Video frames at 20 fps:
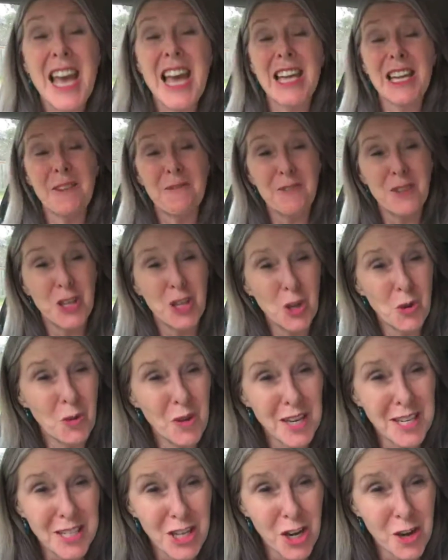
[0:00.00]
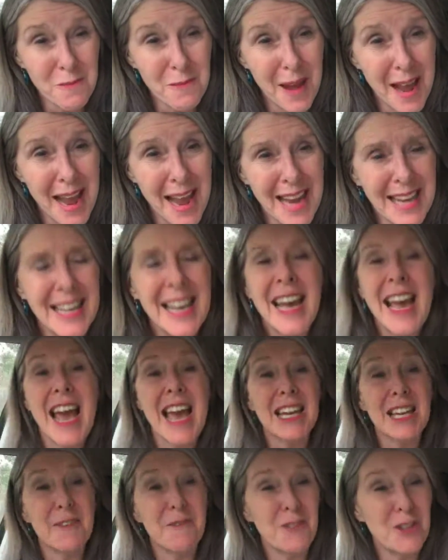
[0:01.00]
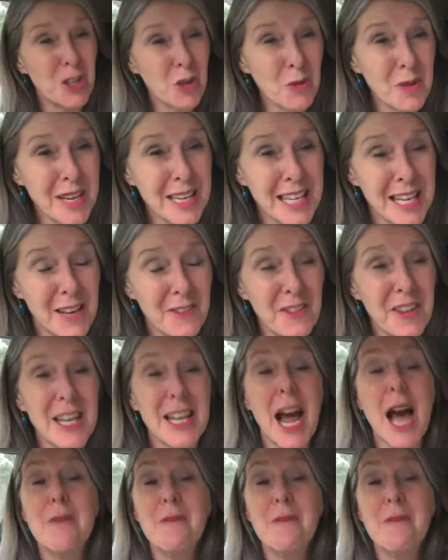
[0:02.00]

and if you want to turn back and if you want to give in,